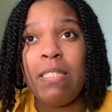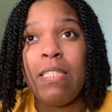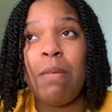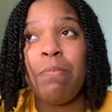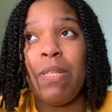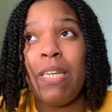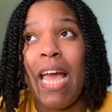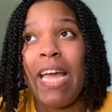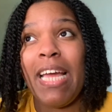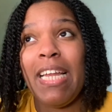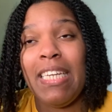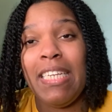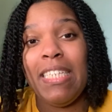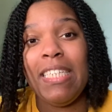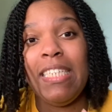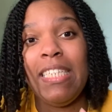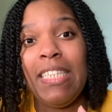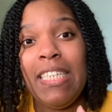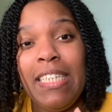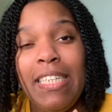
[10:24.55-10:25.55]
something I
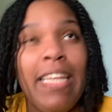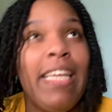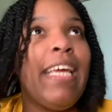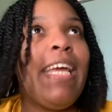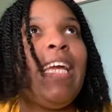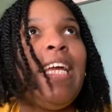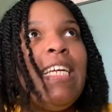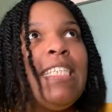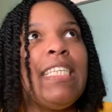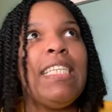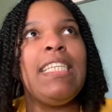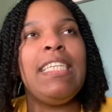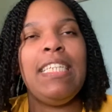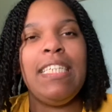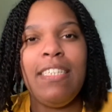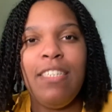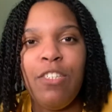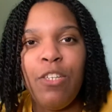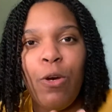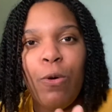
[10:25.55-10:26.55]
can easily,
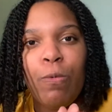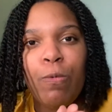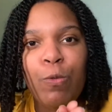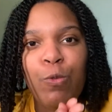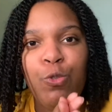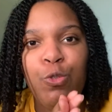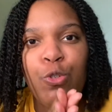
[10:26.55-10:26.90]
you know,